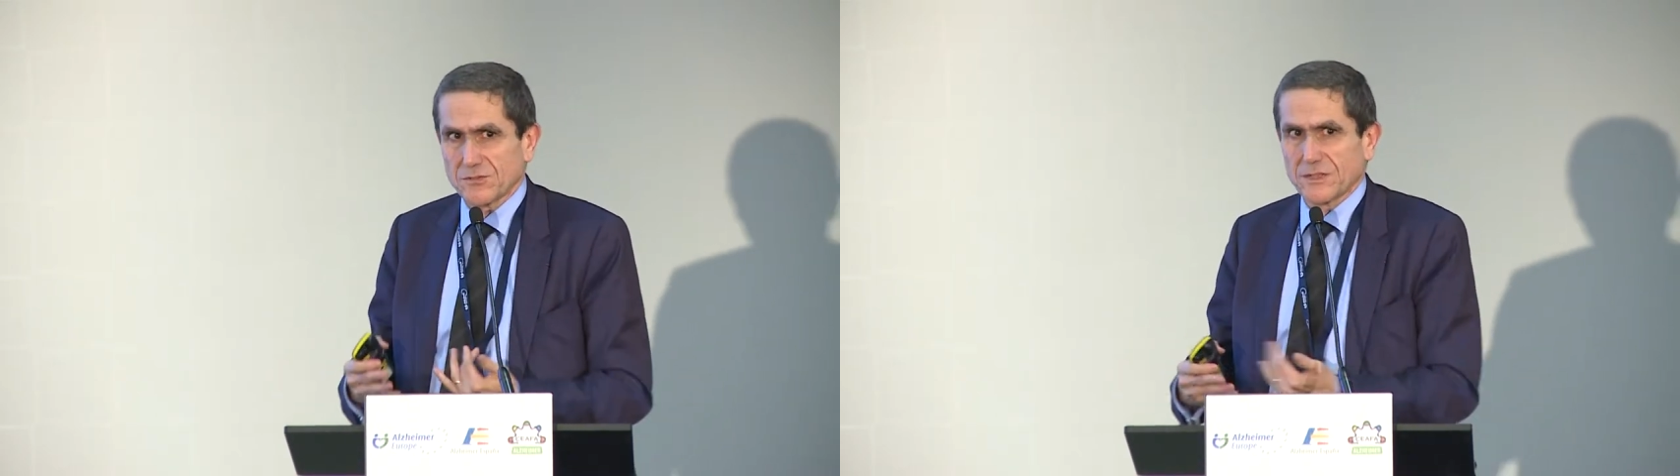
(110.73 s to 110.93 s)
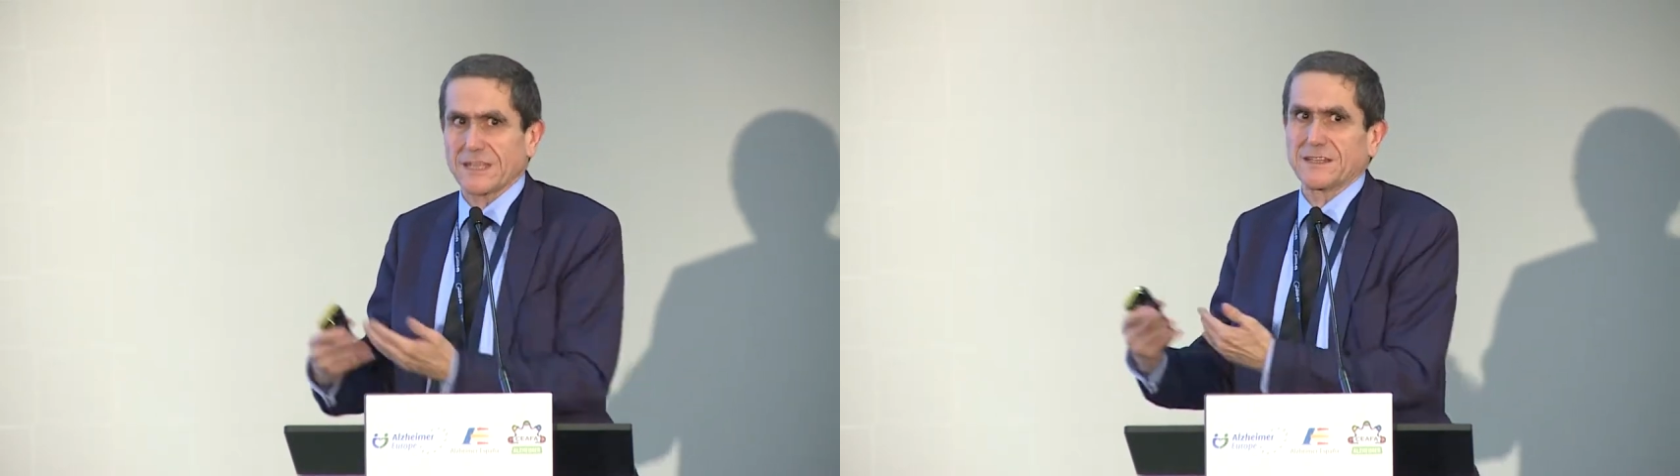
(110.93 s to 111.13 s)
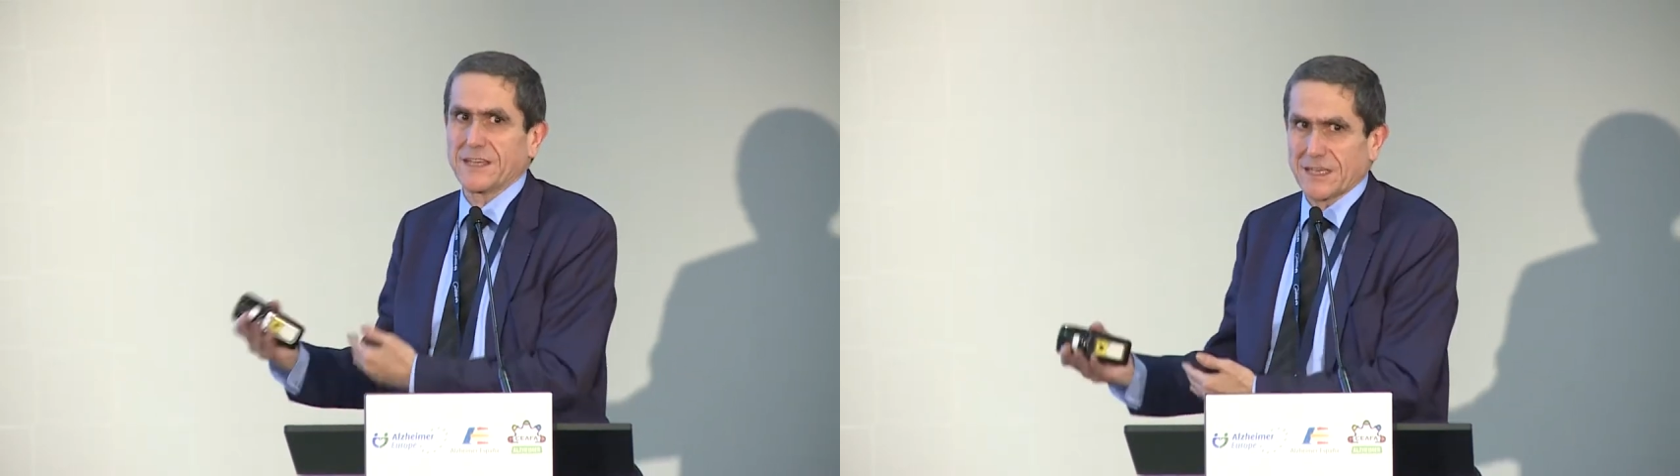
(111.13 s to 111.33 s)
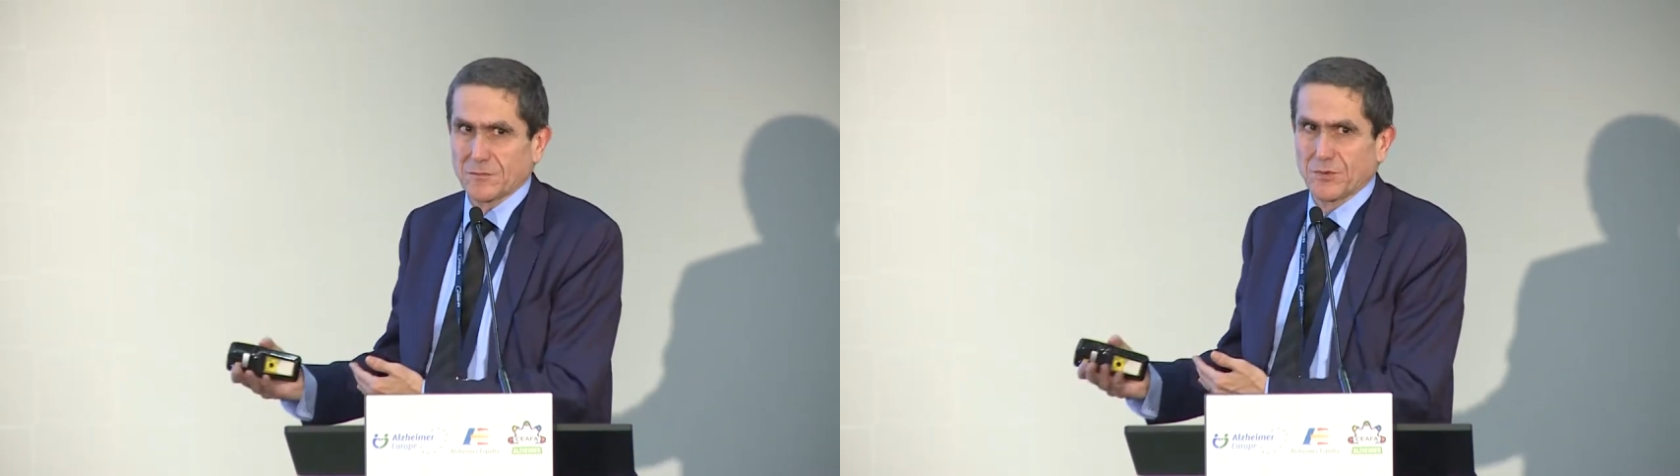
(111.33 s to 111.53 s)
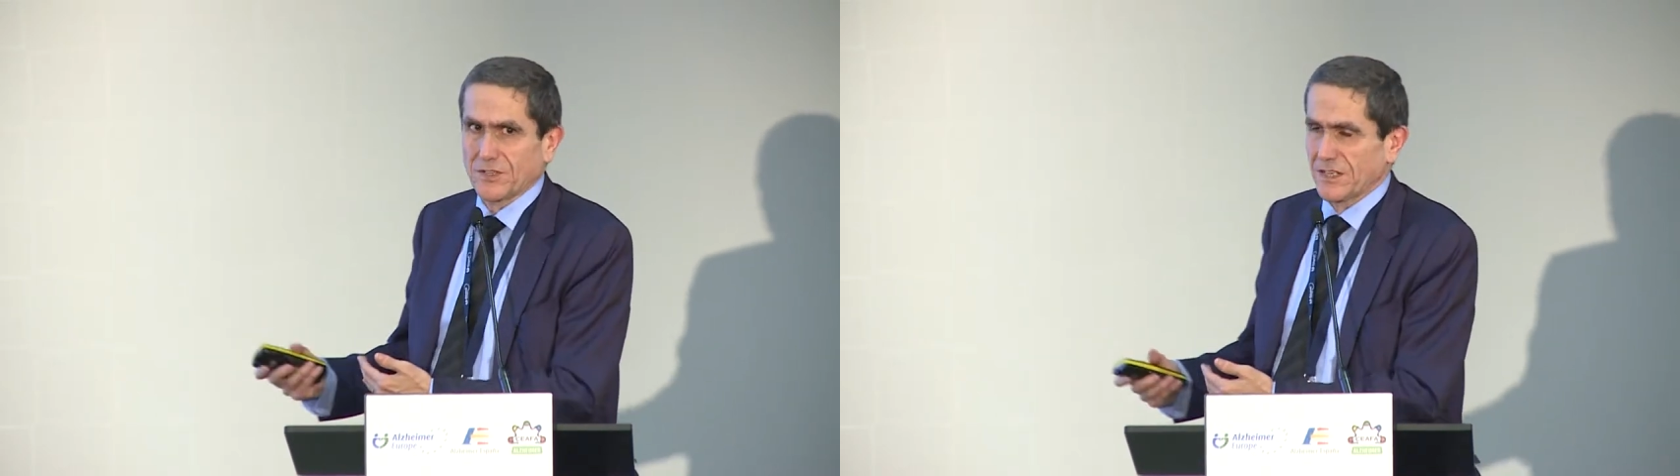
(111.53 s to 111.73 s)
you can
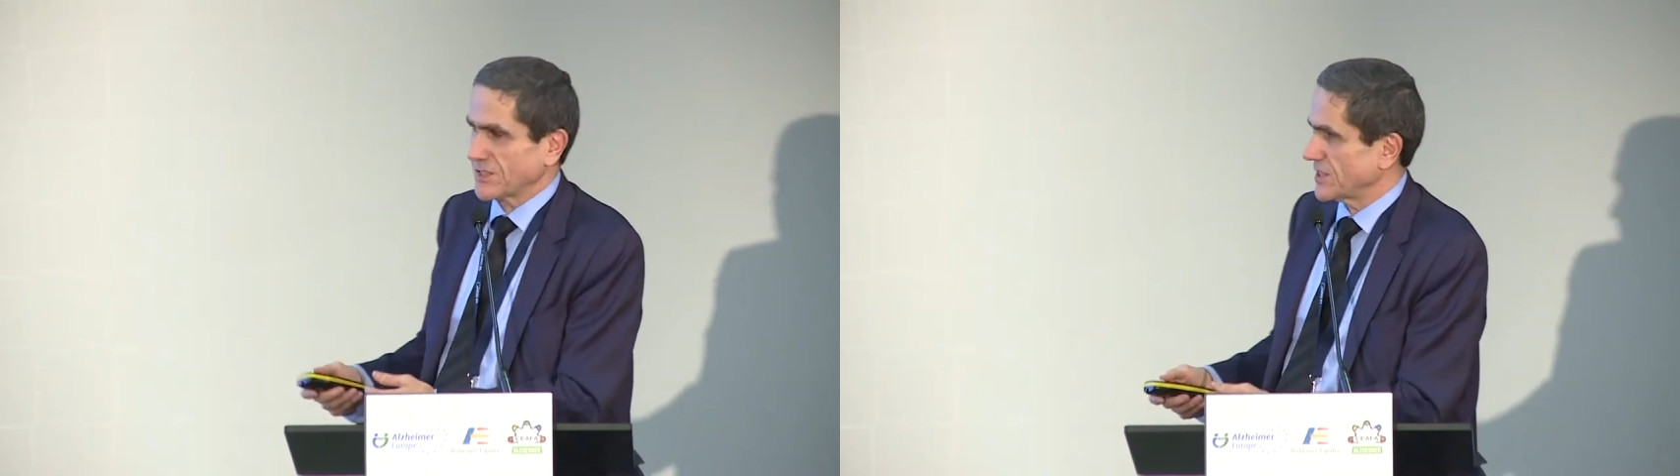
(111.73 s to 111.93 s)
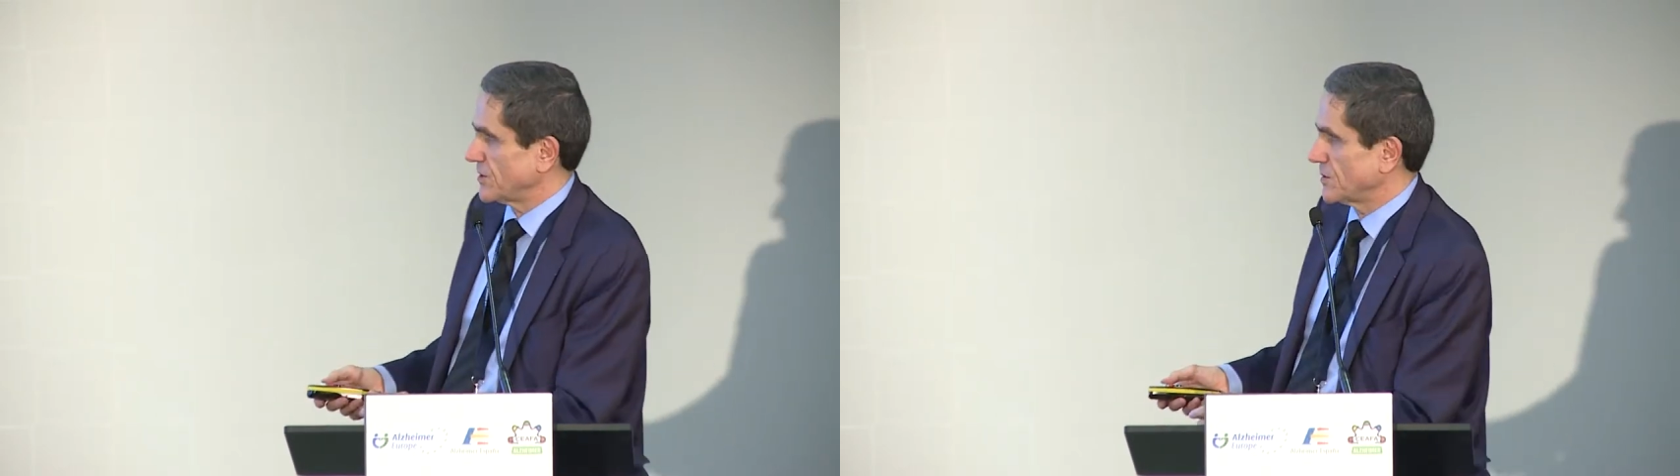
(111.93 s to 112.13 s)
get potentially